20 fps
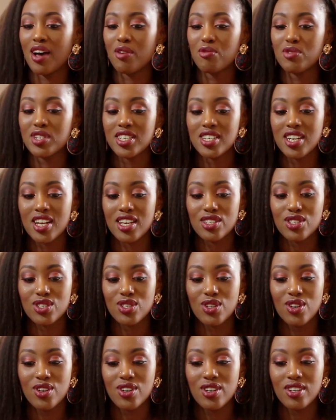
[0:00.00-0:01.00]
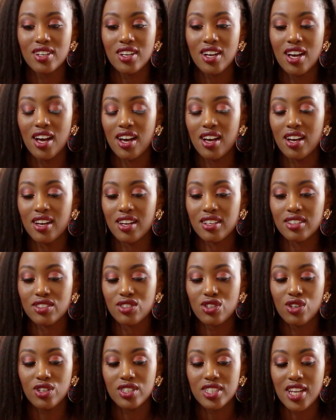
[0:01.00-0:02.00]
We did a song
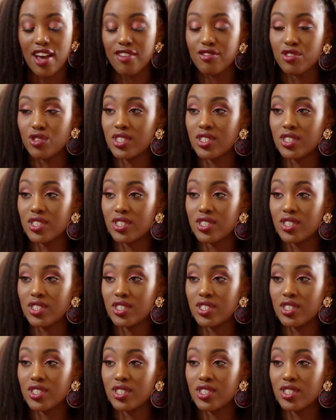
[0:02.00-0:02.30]
called Have